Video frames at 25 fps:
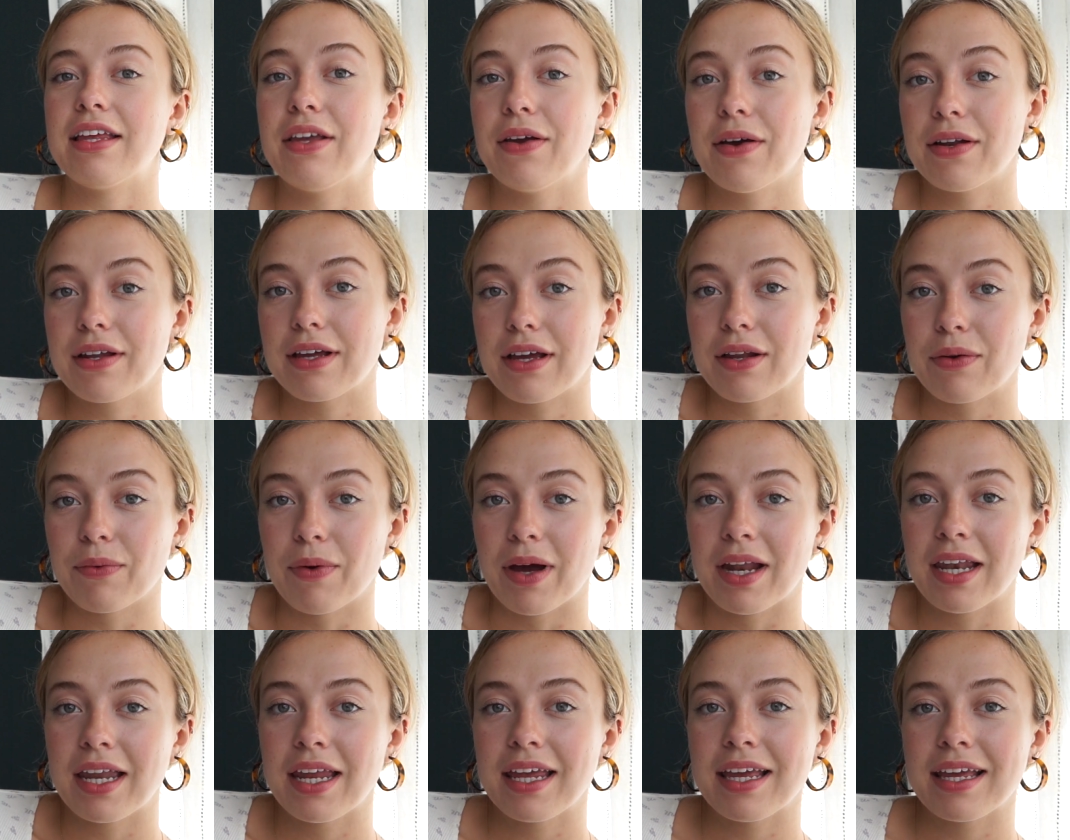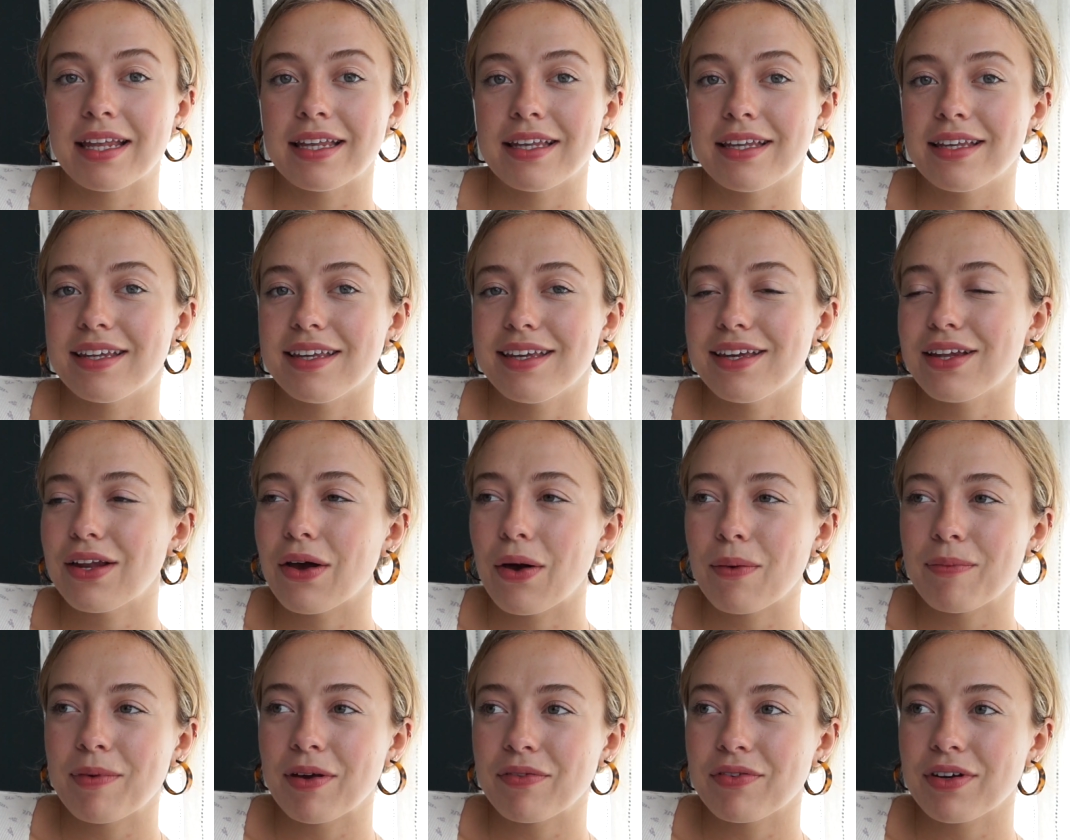that you had a good wedding and you
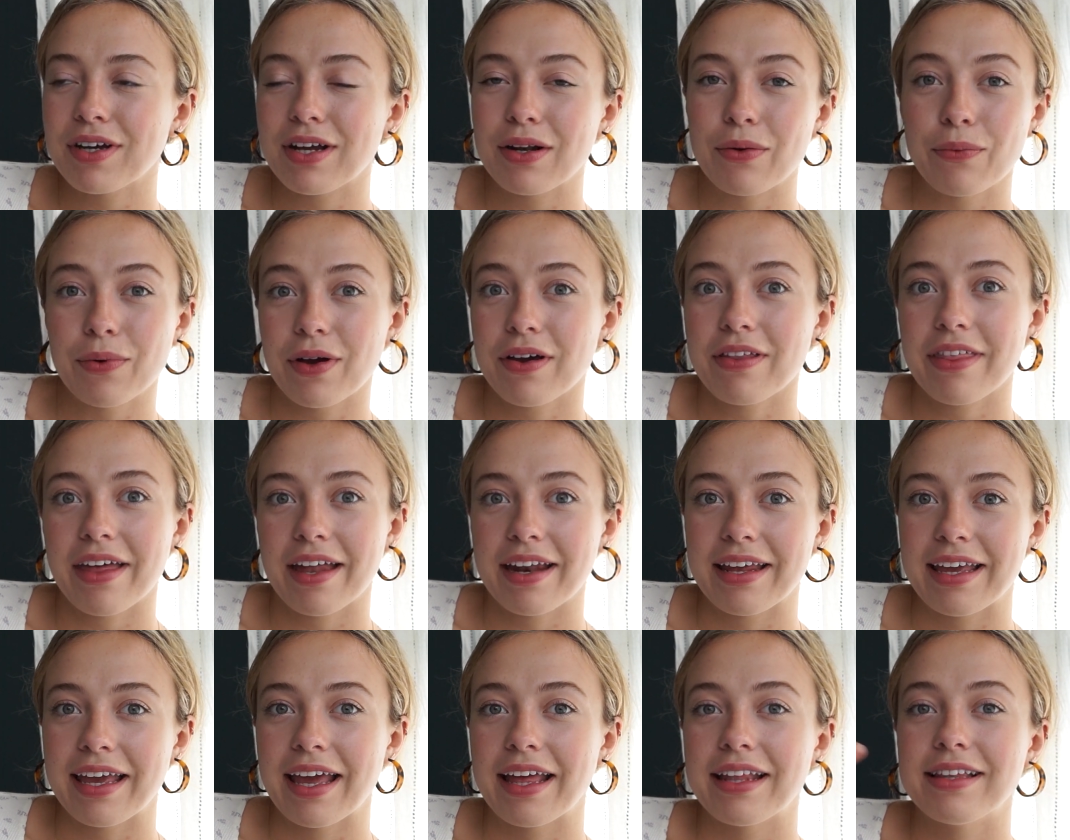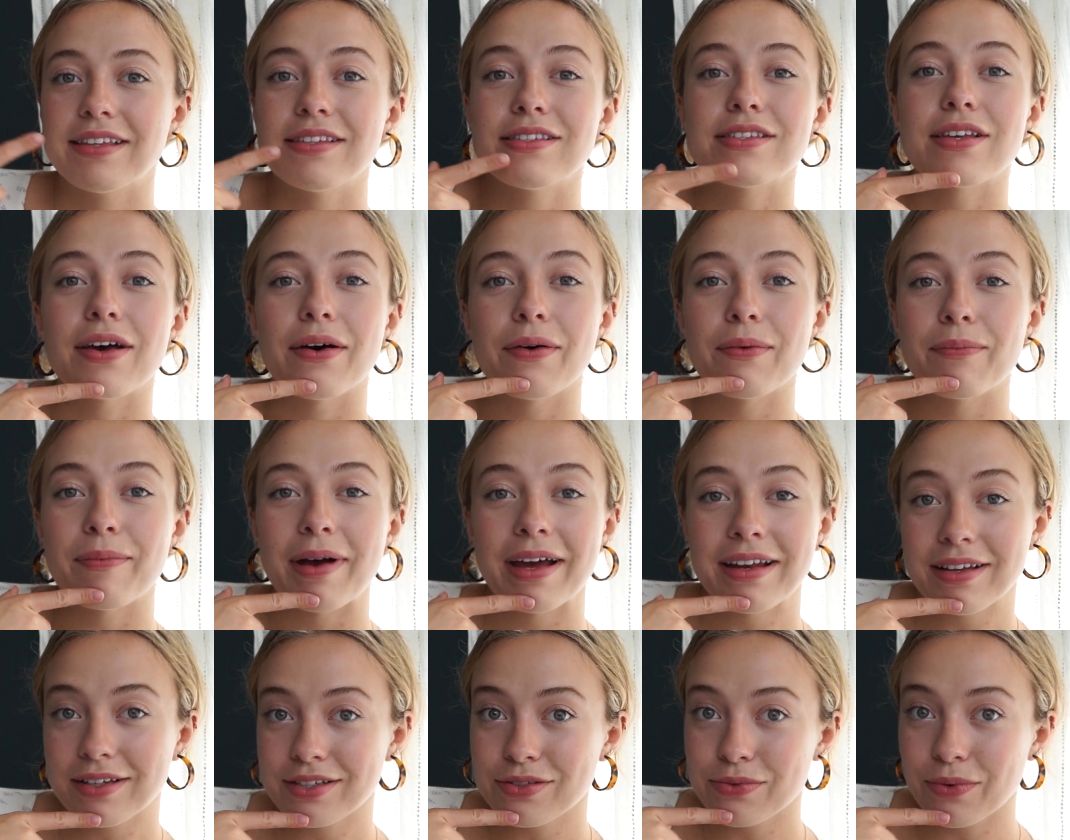know, I'm never gonna wear that again. So
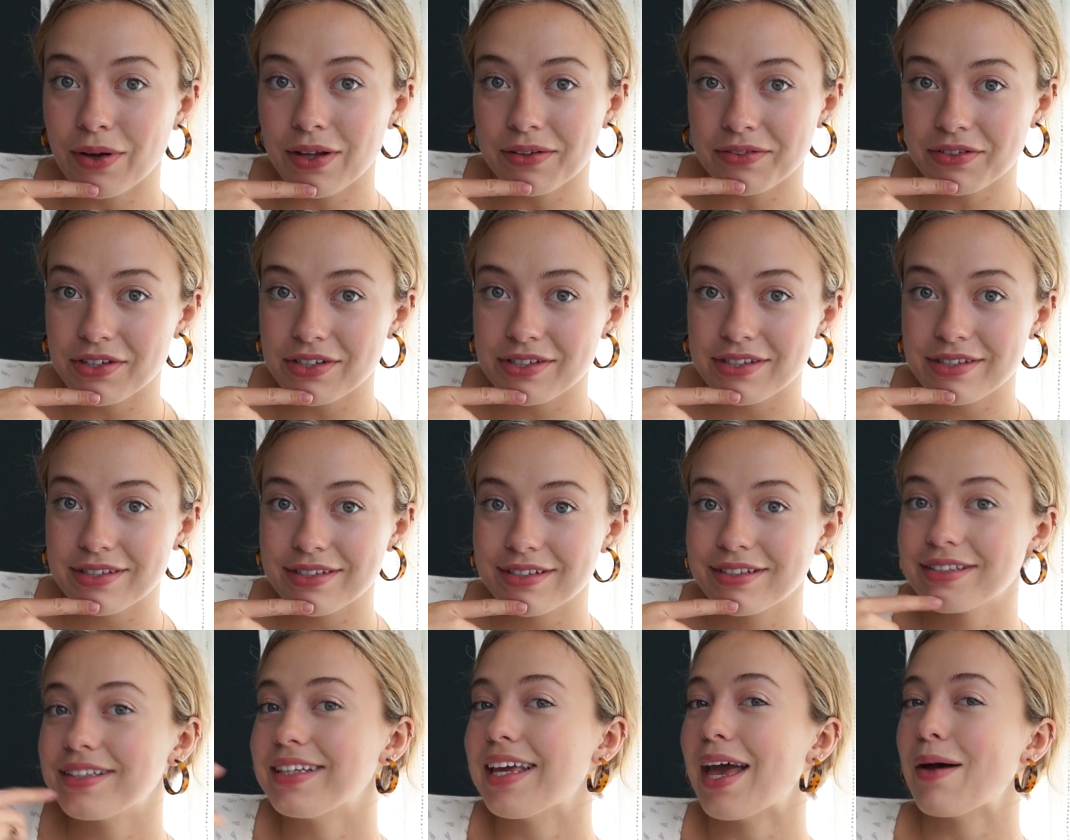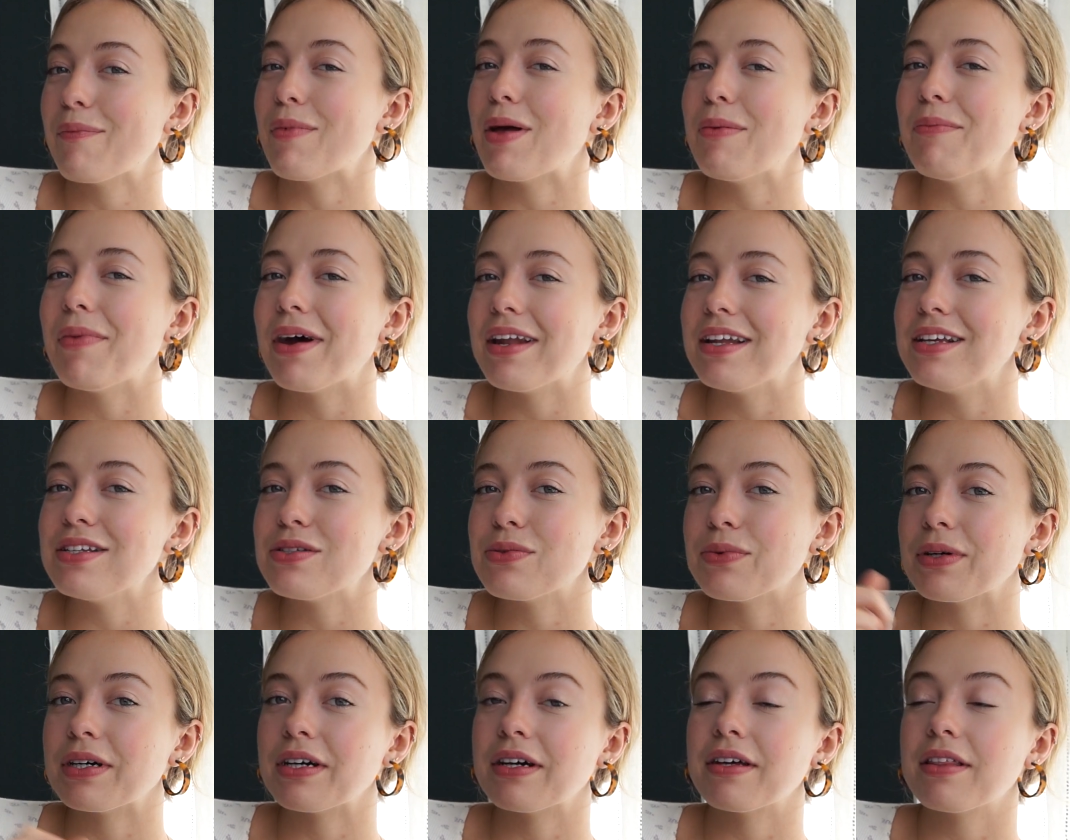might as well just get my
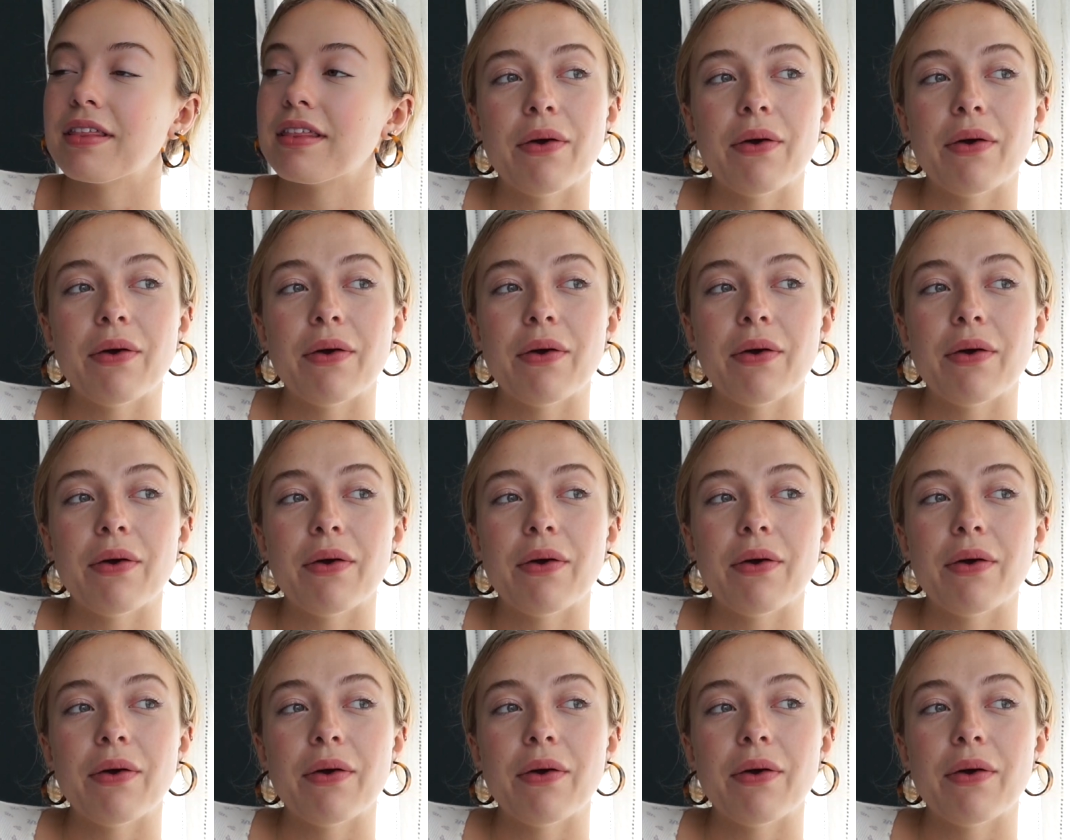money's worth.